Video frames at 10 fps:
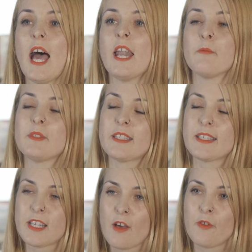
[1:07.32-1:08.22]
And it was
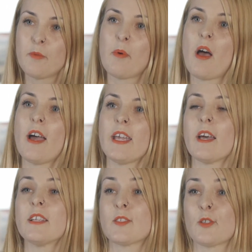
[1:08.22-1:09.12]
discovered by
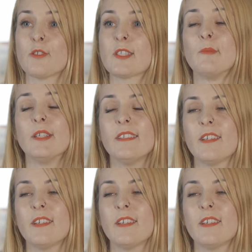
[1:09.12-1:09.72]
a Scotsman